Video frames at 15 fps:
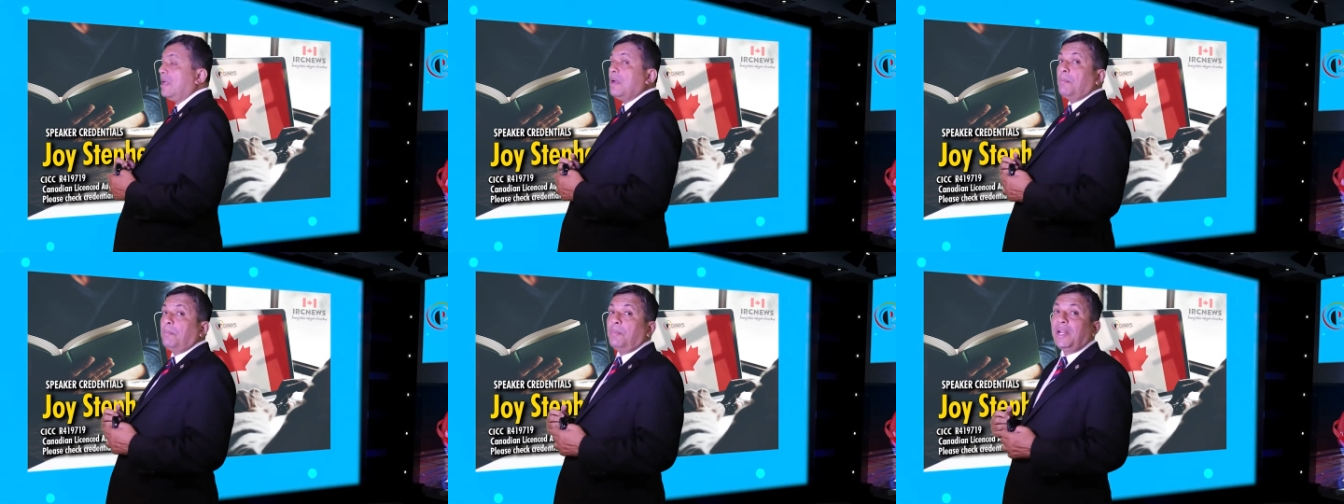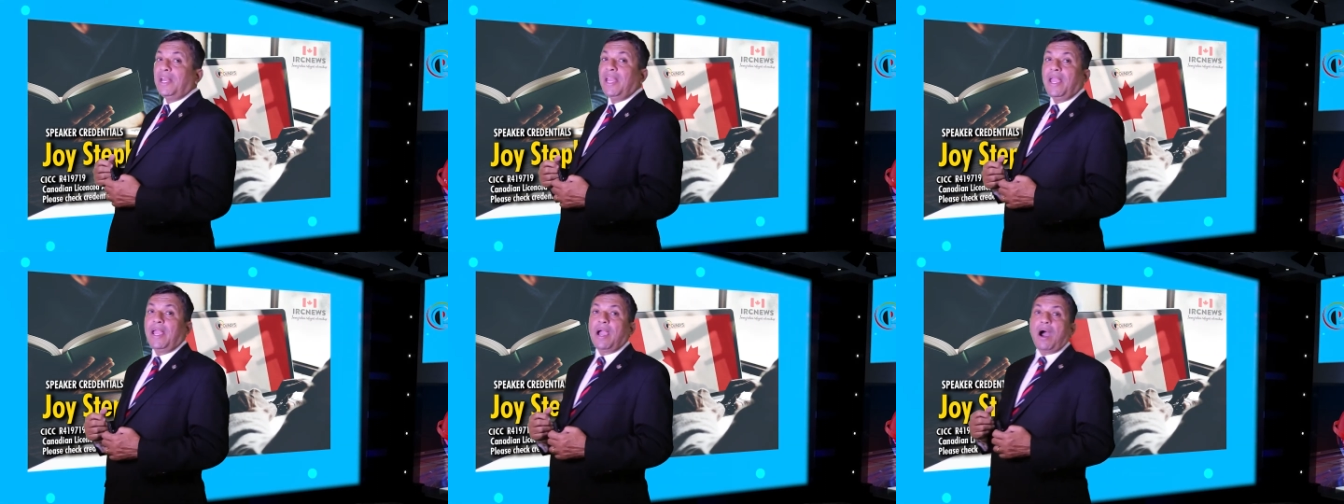
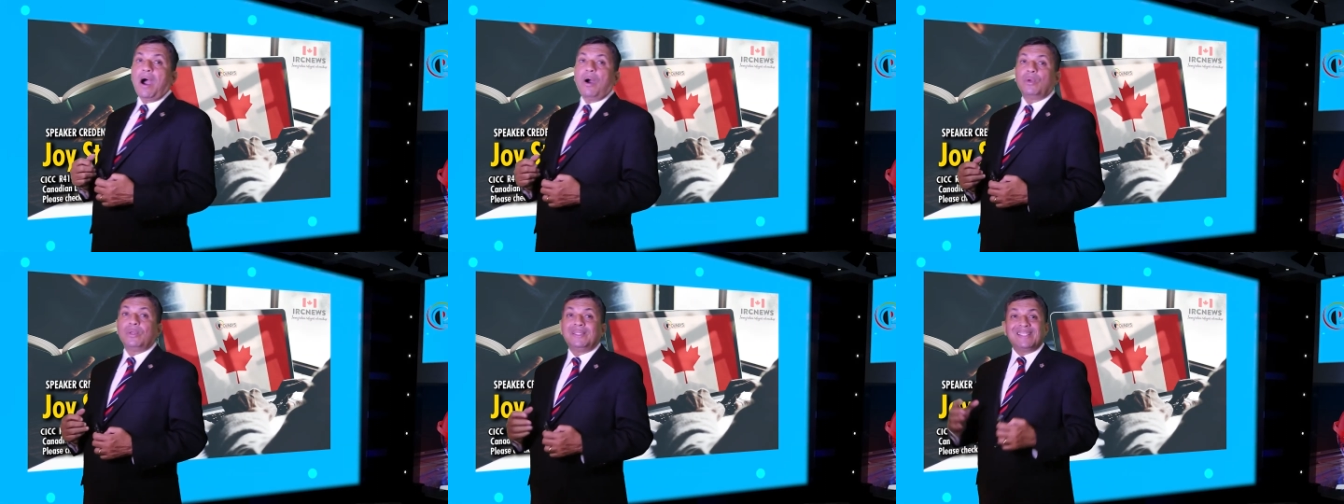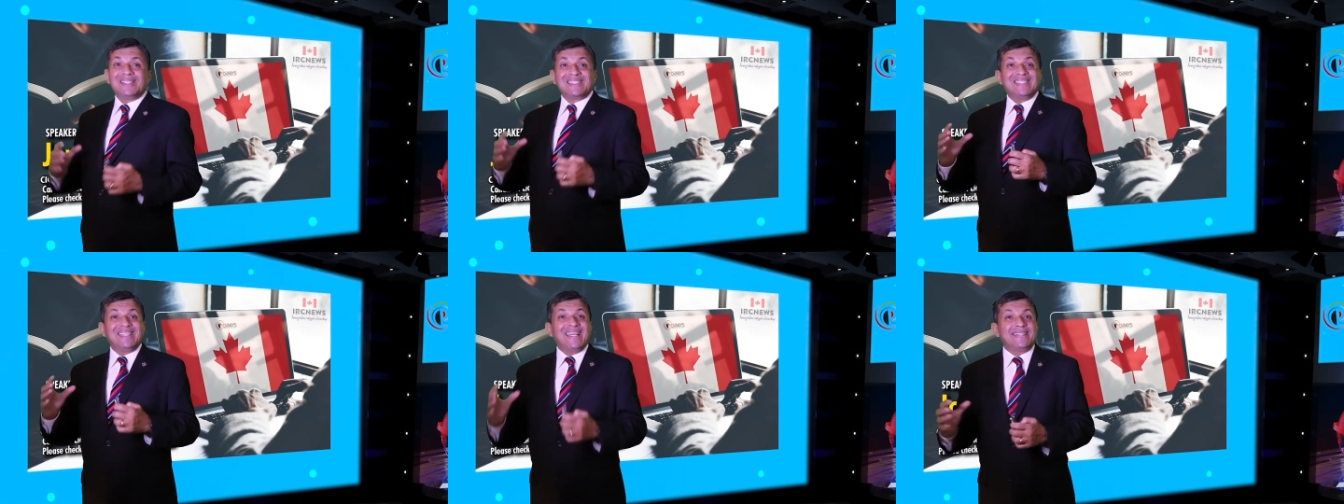bringing out this
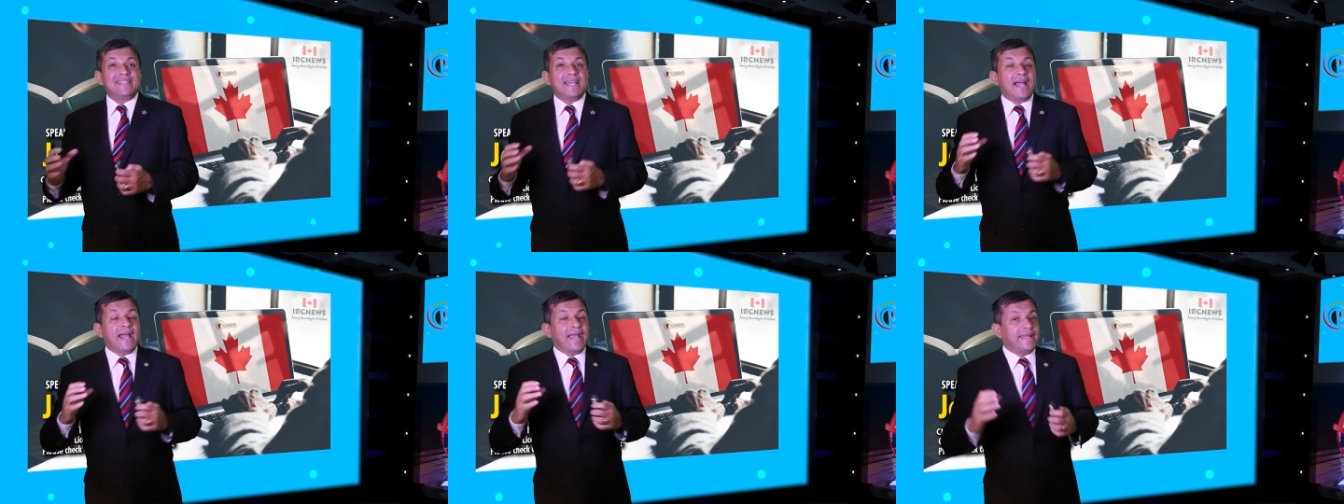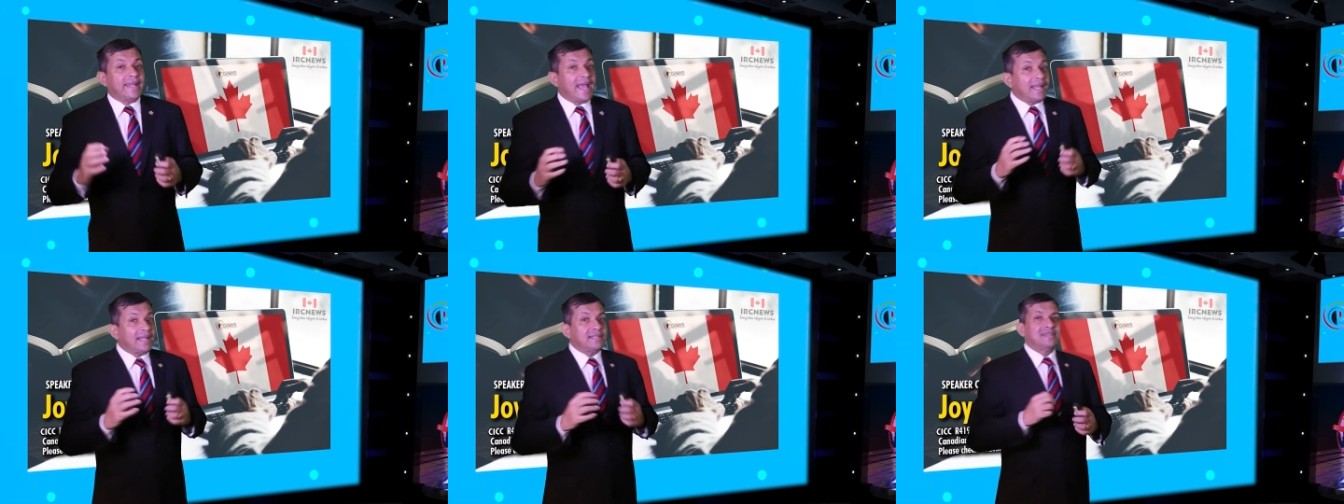data
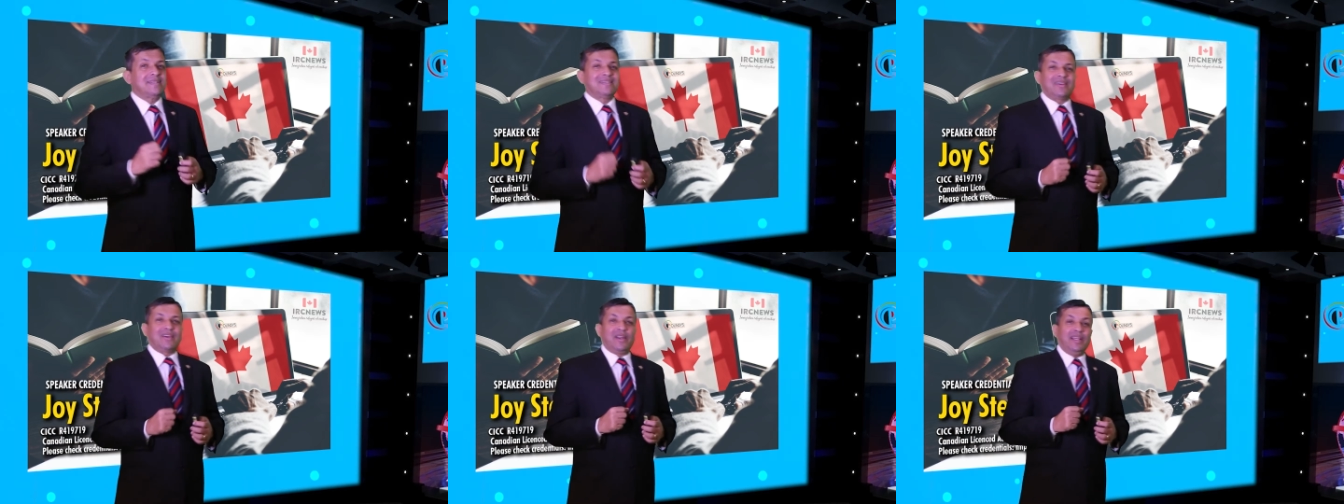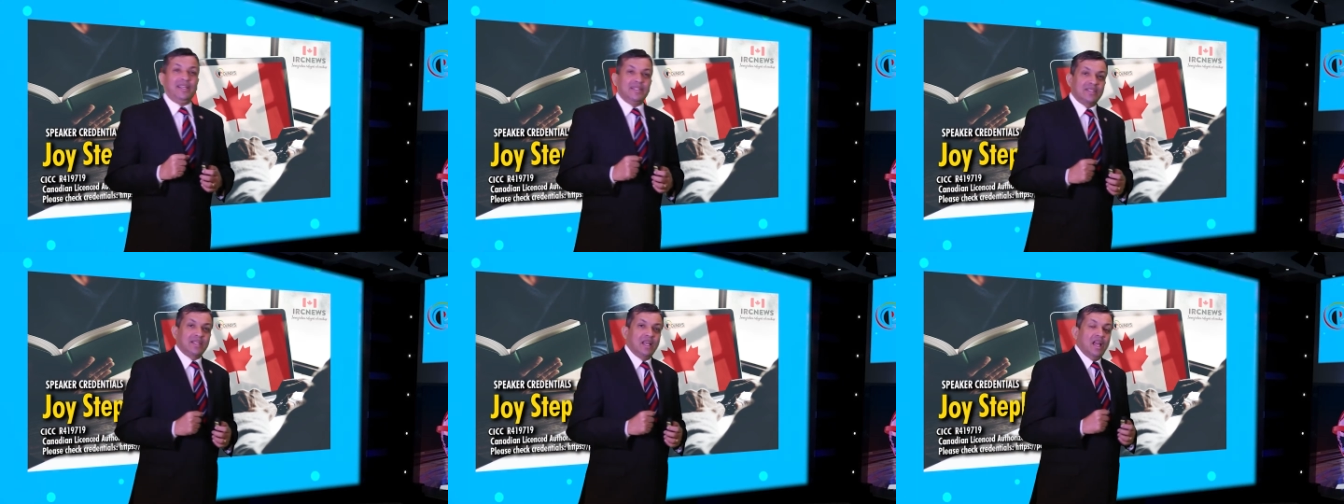analysis
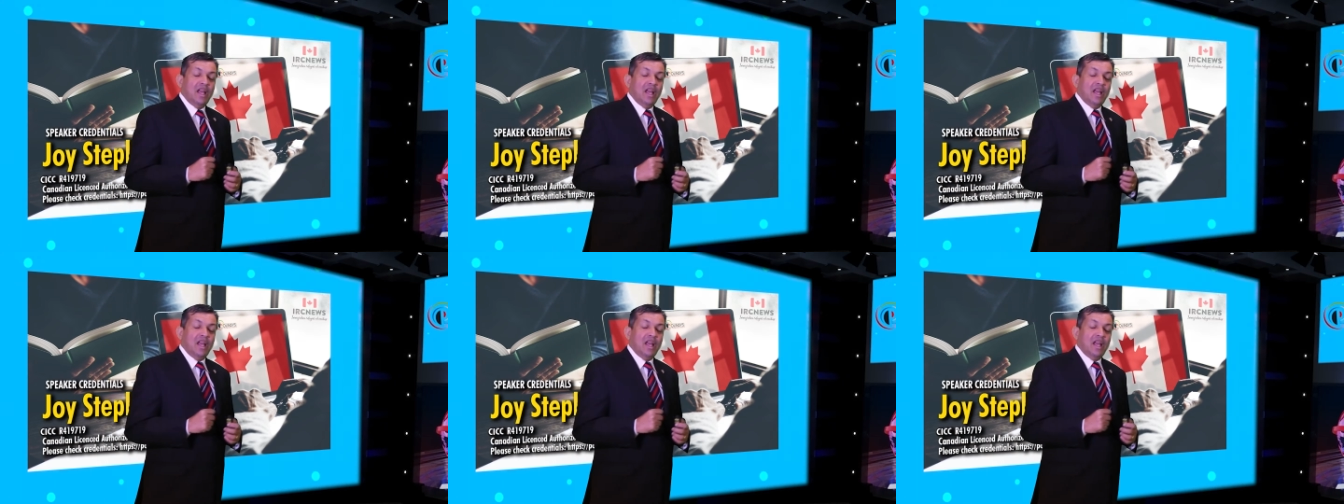release